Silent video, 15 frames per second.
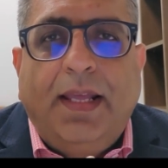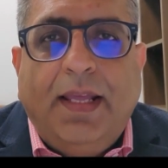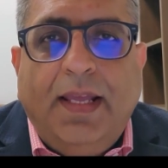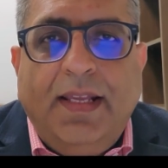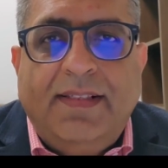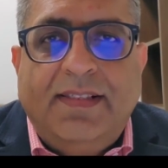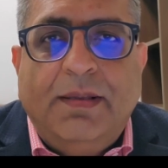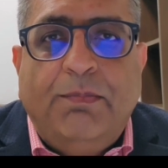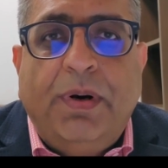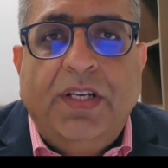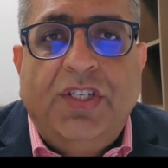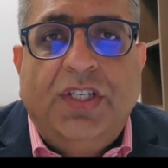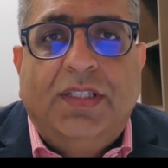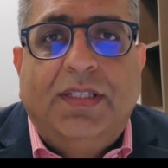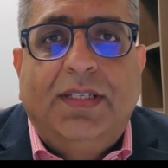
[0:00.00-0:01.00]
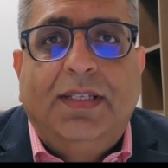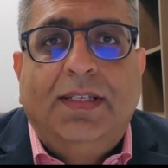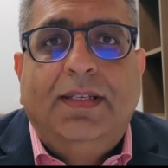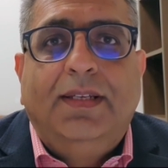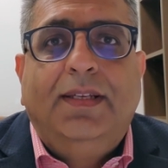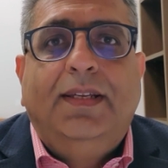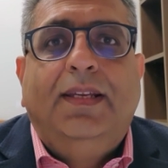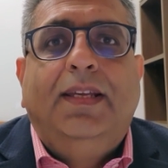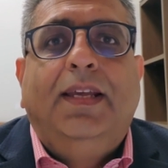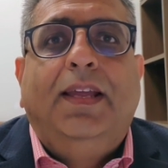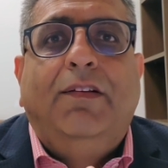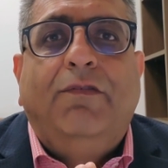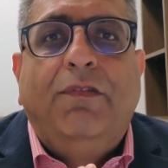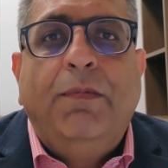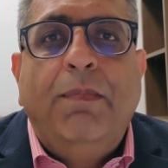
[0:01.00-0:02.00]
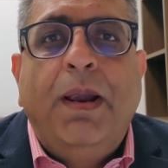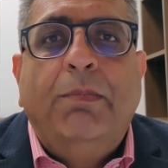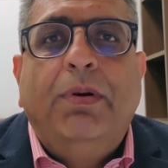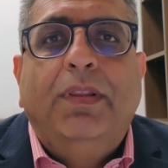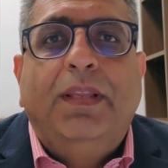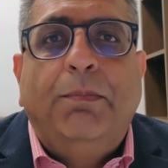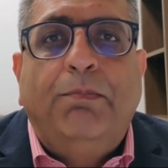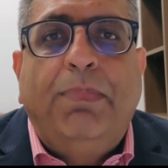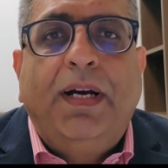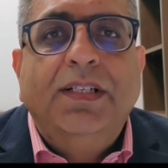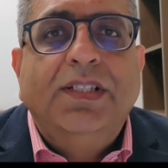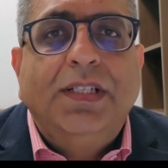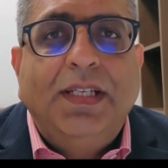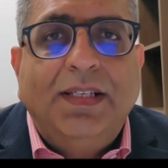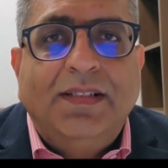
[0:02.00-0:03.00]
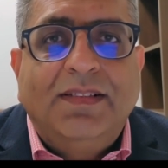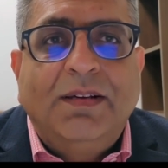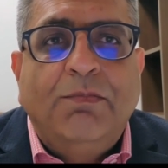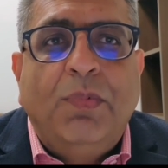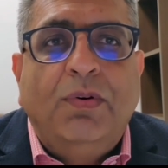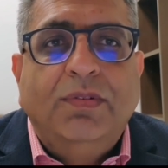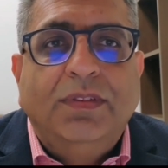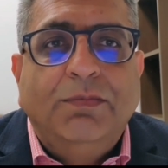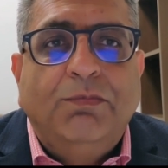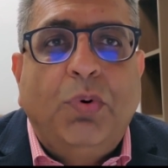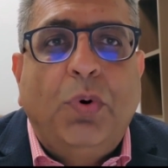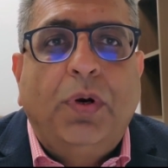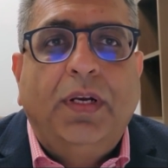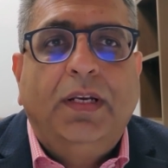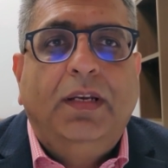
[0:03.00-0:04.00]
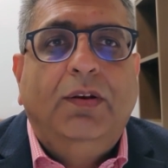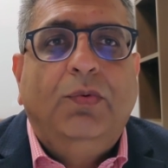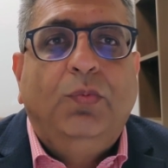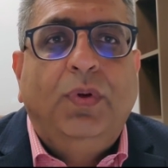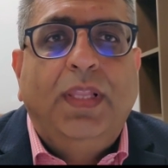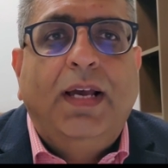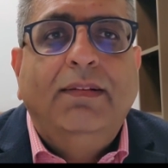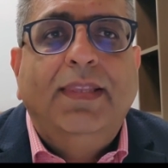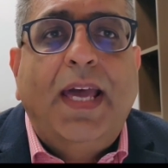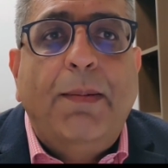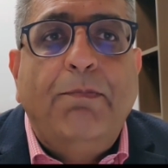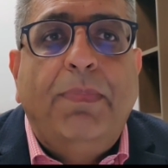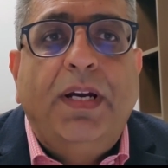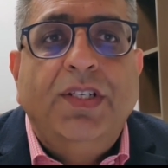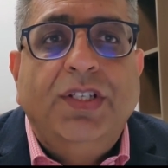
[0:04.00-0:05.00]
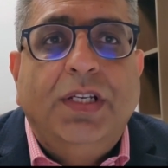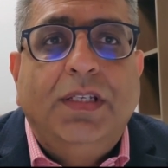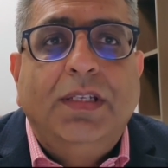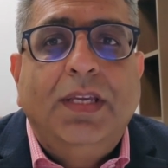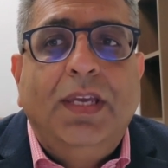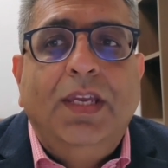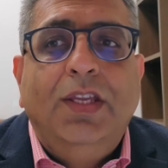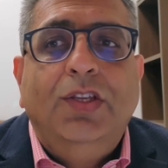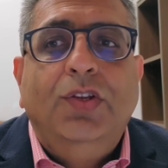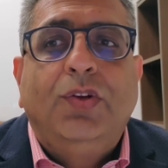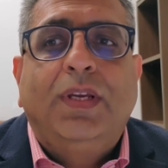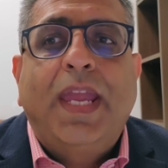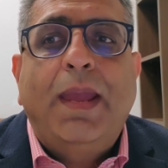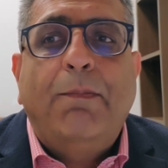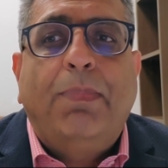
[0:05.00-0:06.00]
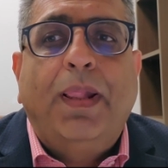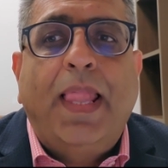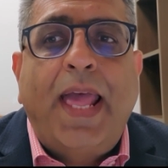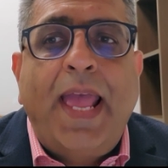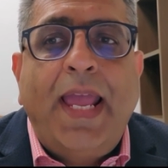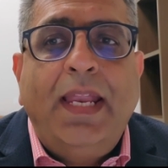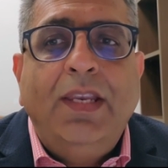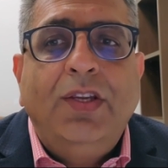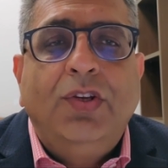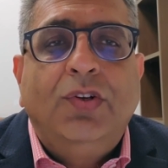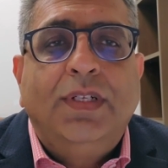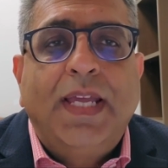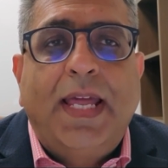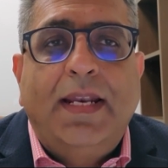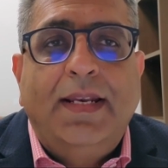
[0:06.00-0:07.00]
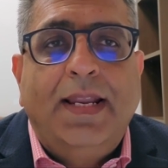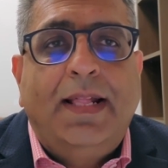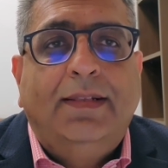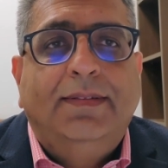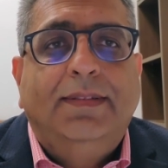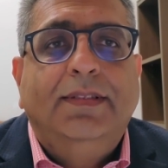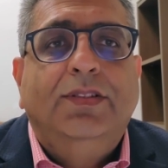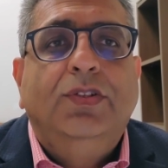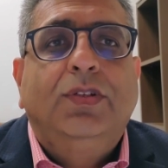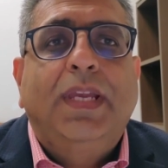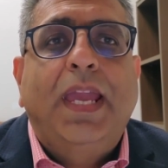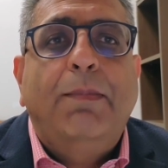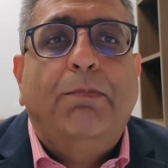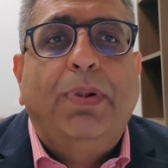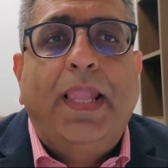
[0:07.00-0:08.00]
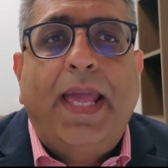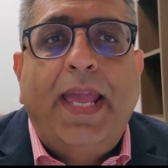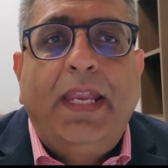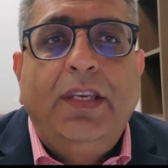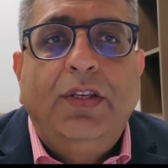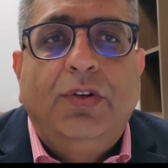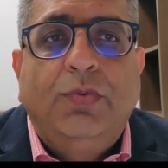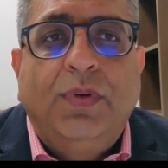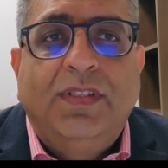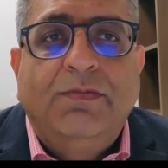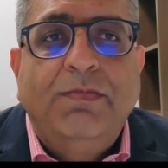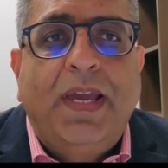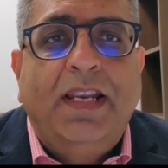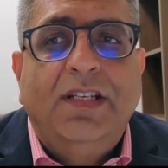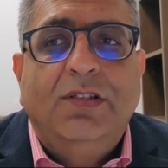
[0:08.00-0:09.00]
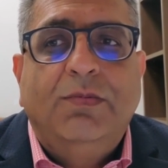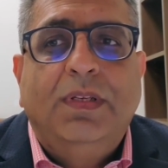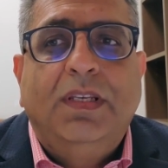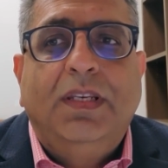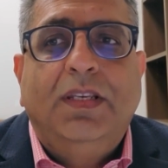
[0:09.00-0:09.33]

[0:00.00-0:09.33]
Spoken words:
It's the budget. Remember, the budget is the most important. Without that budget, you can't plan your debt analysis. You can't plan your risk management.